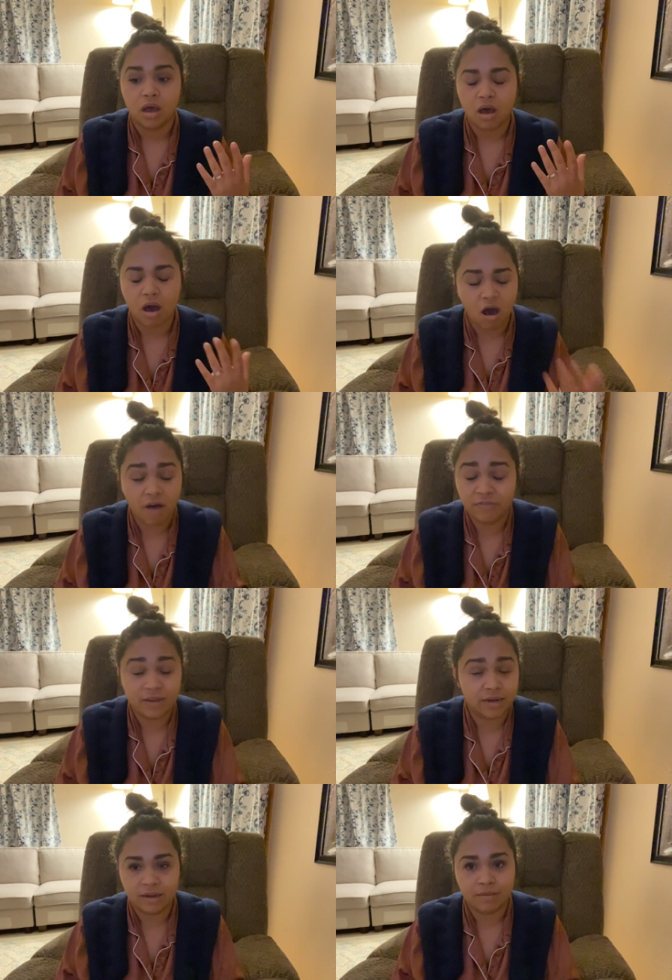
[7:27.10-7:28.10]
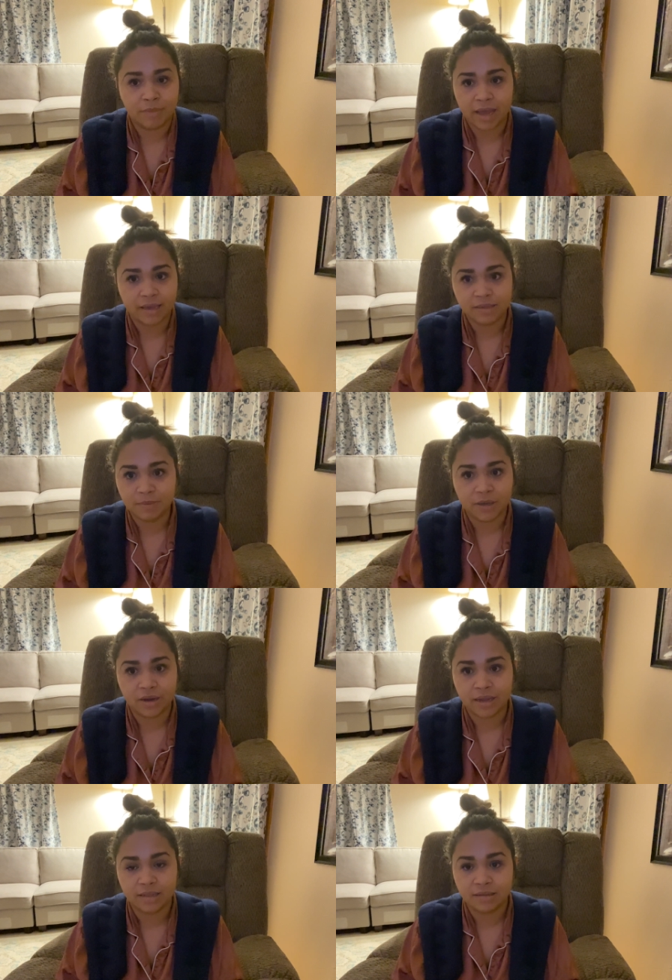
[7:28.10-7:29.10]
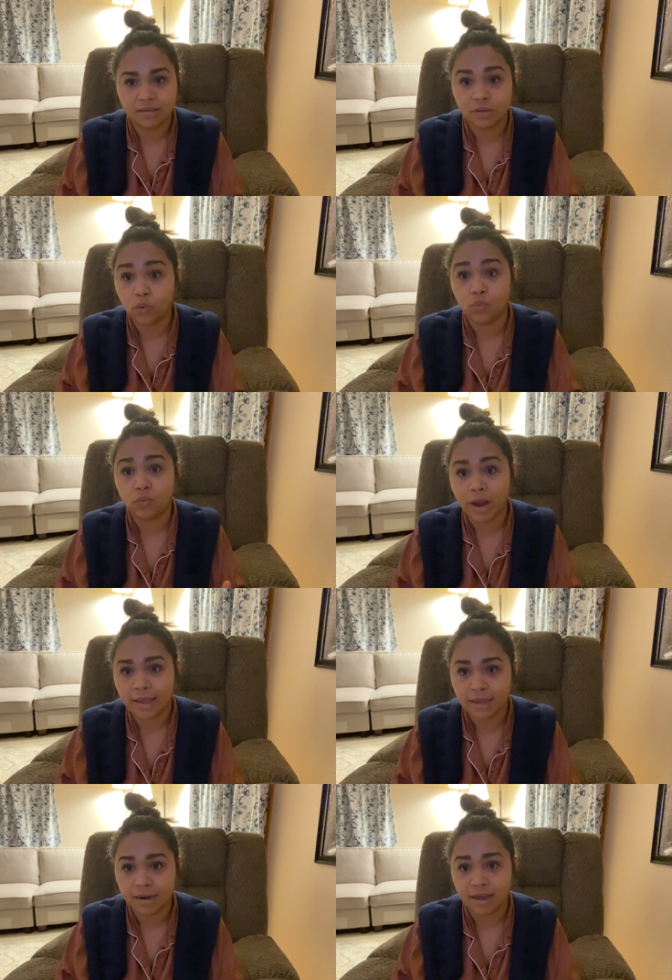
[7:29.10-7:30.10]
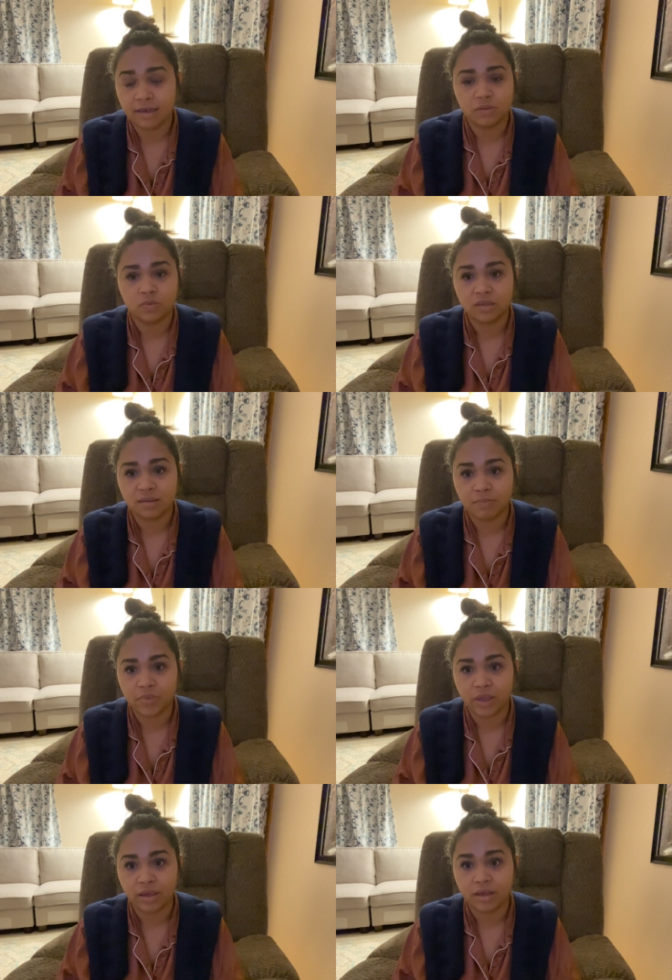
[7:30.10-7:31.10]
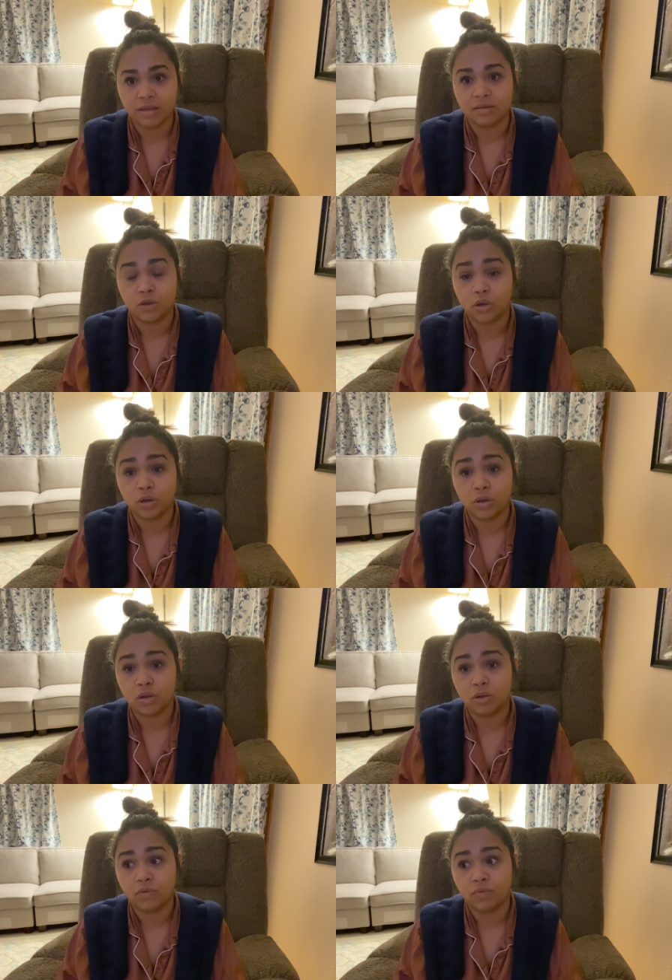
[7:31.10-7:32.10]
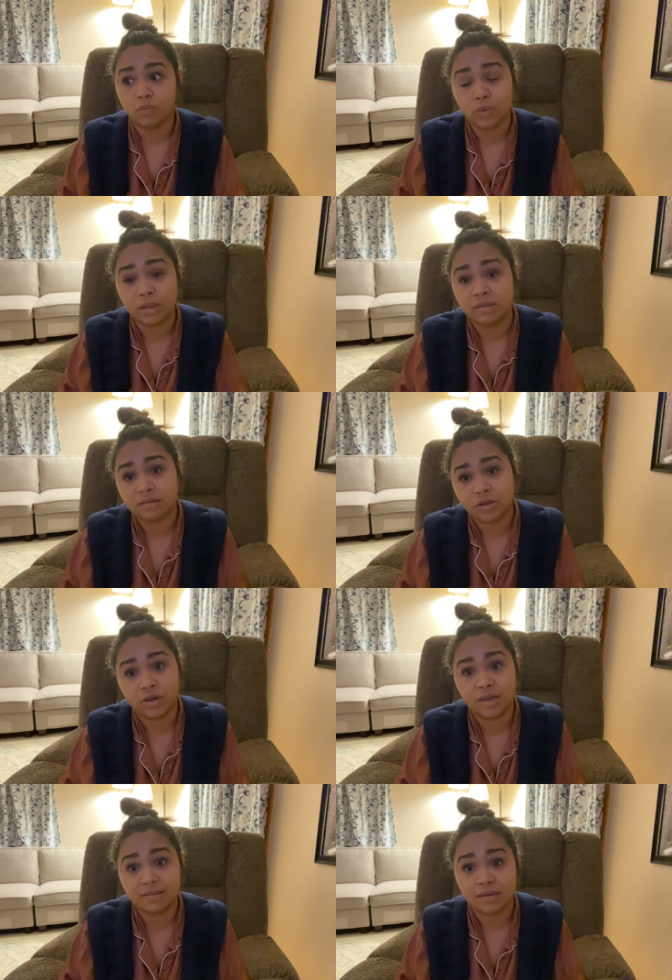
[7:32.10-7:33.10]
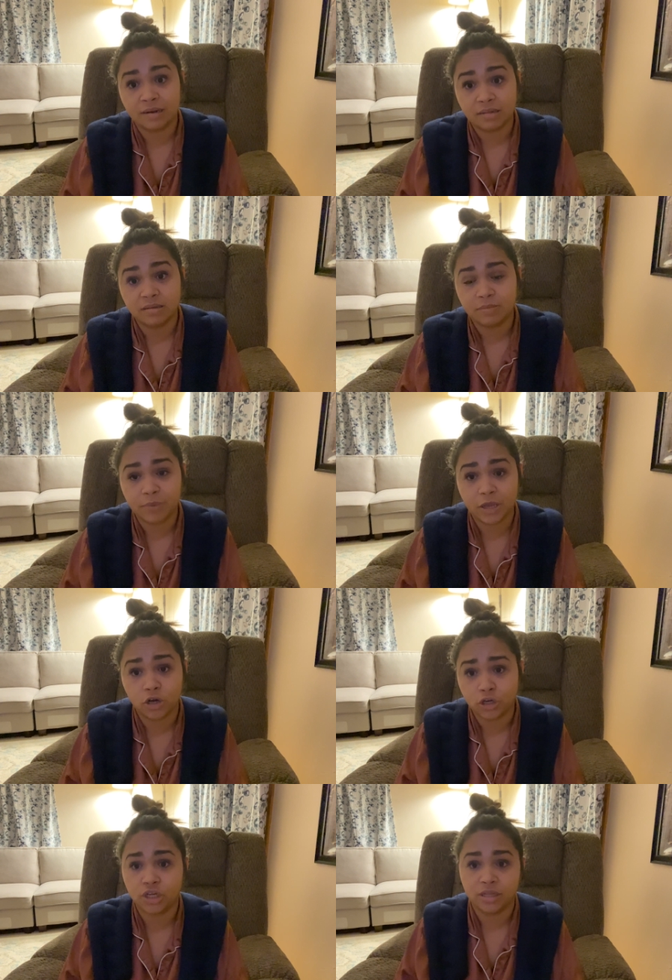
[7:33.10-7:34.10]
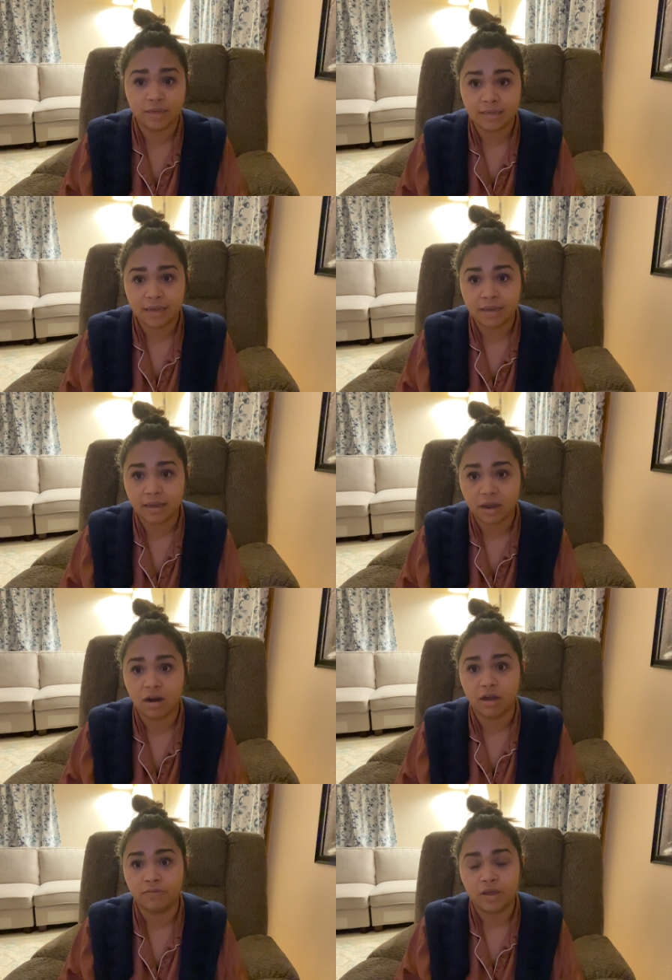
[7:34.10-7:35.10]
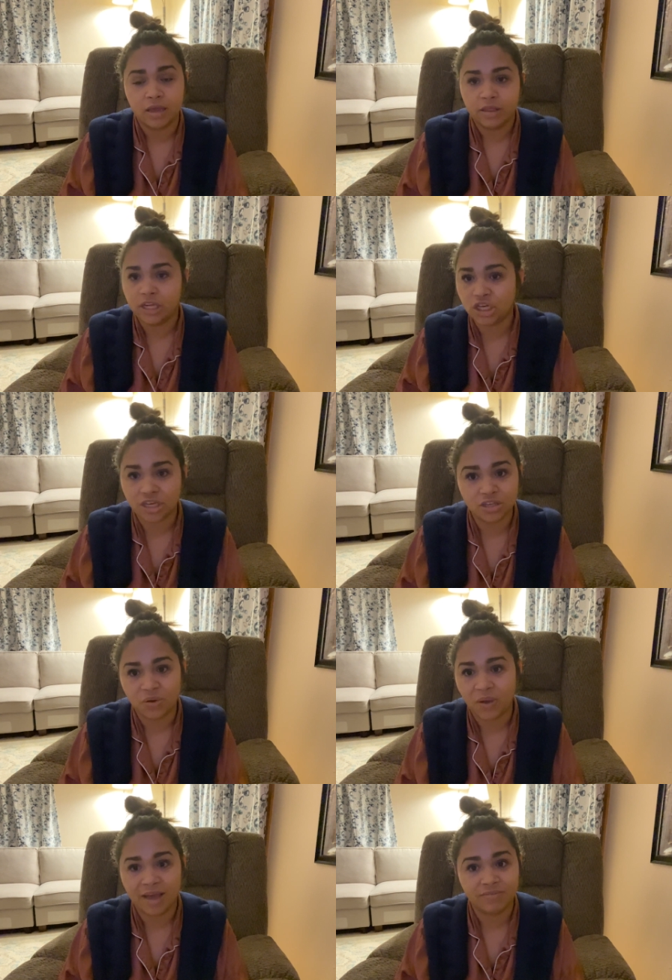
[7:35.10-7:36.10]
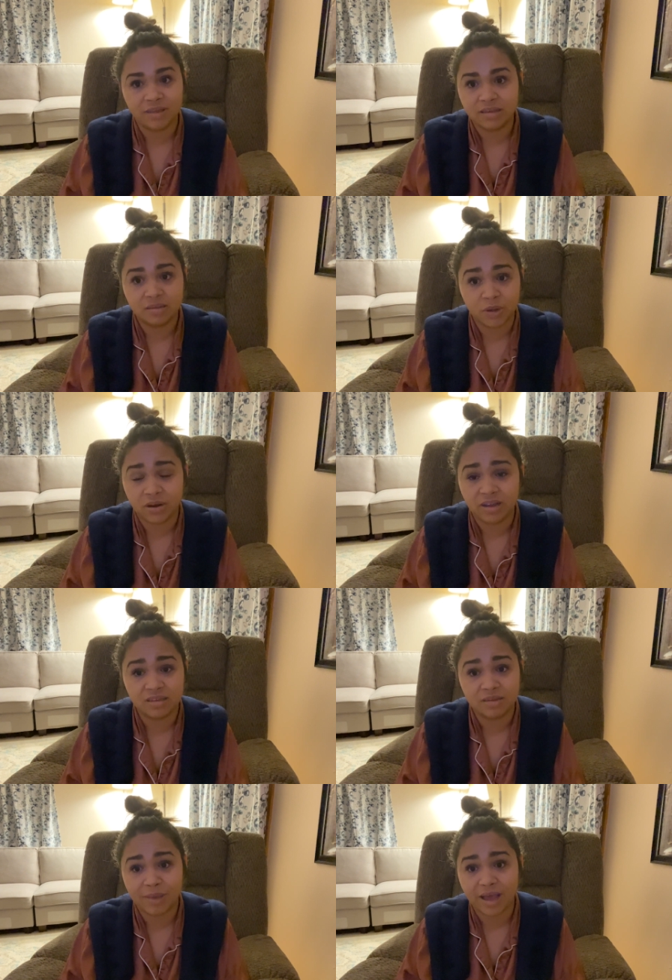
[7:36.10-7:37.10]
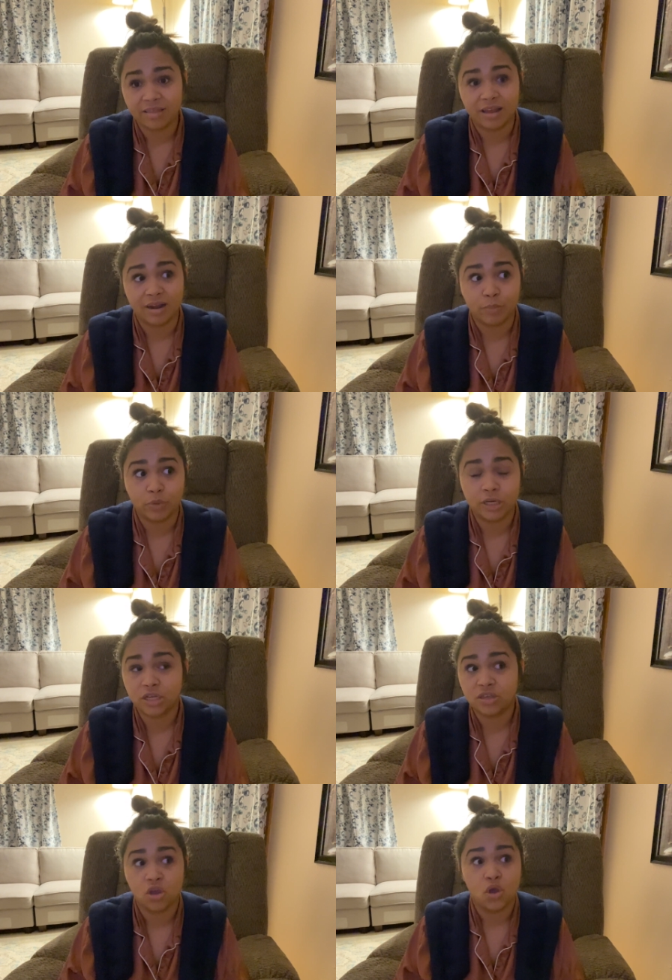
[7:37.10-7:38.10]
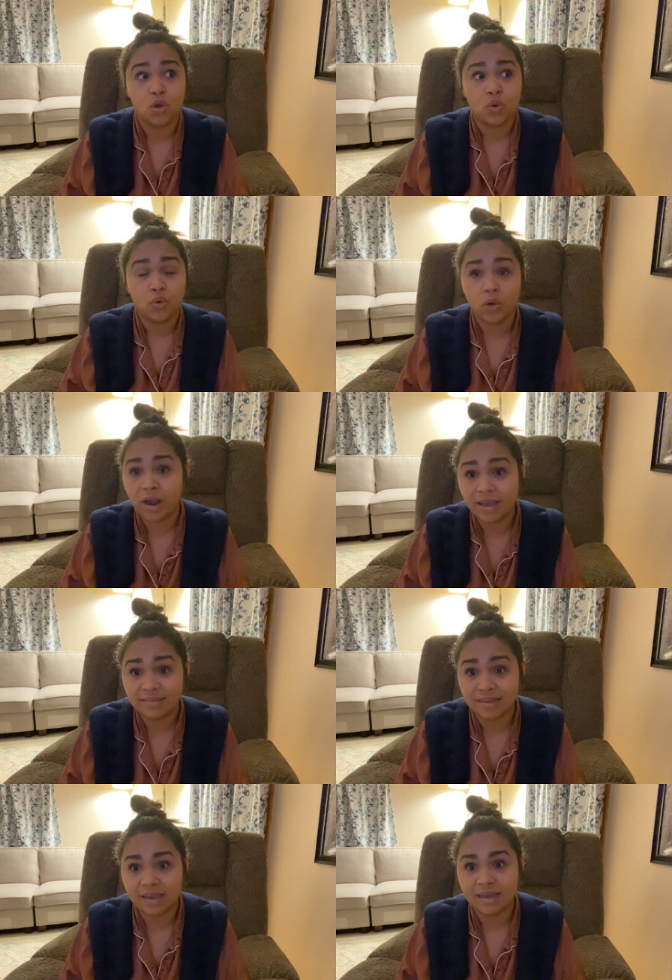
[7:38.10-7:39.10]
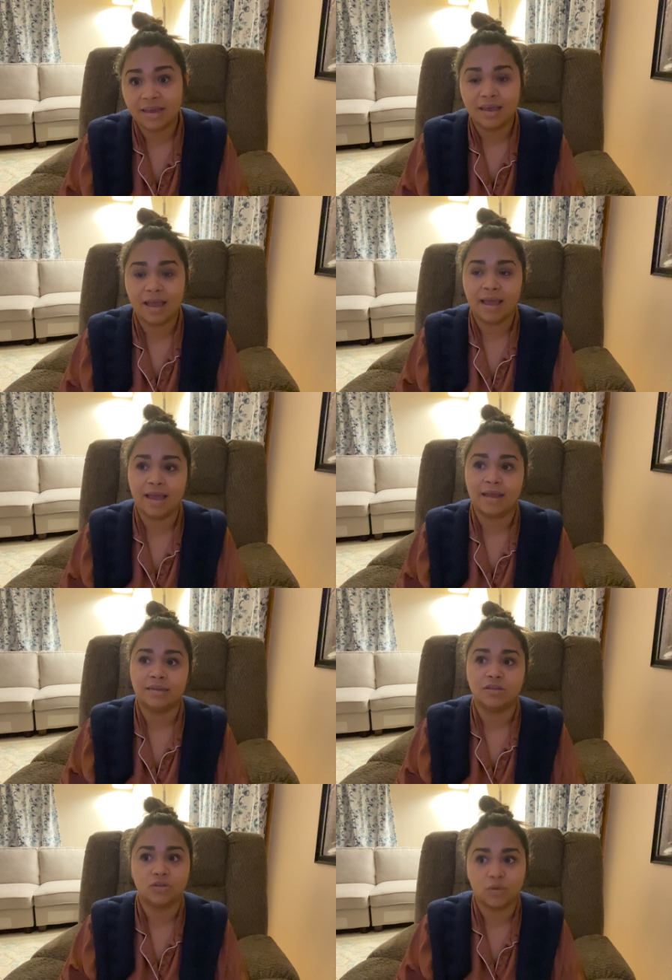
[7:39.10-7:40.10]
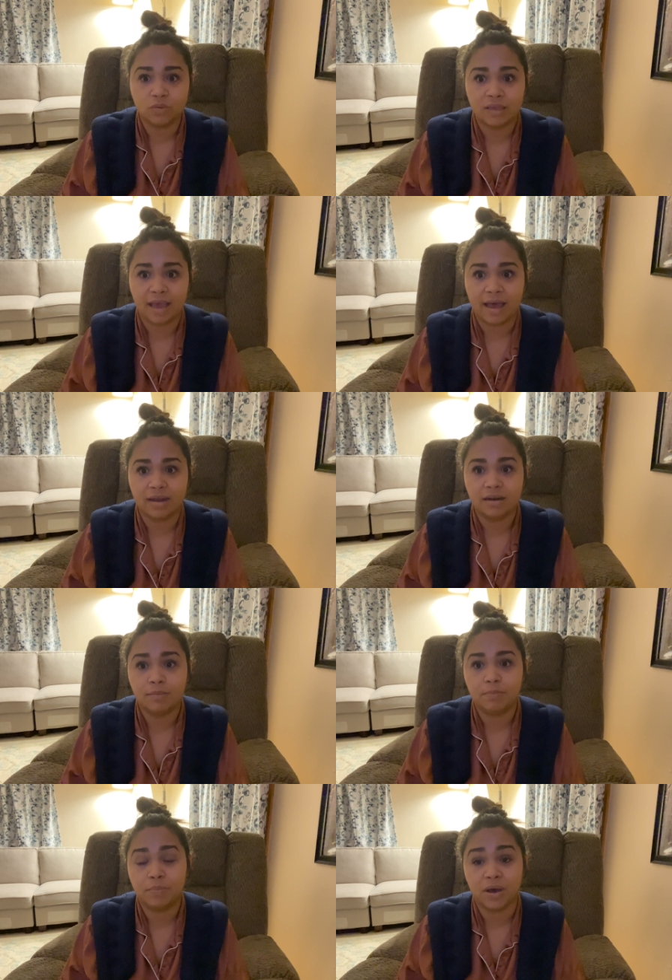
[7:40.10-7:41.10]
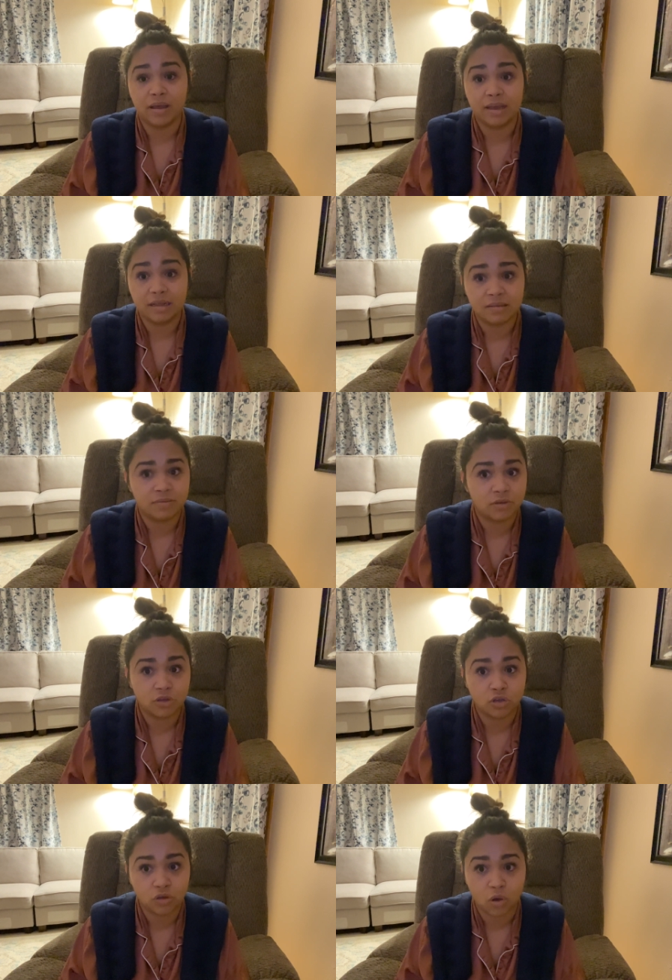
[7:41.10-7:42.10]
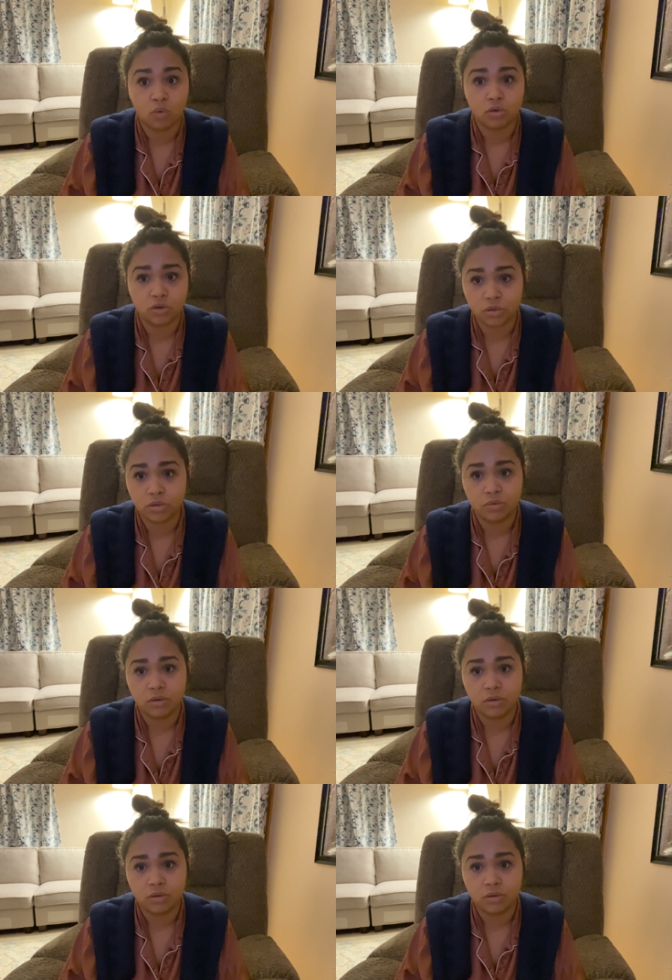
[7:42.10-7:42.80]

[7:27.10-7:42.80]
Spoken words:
often, in my experience, recognize when something is really serious and needs to be urgently taken care of. They just don't have the experience to back that up, which is crazy and so sad, but it's so true.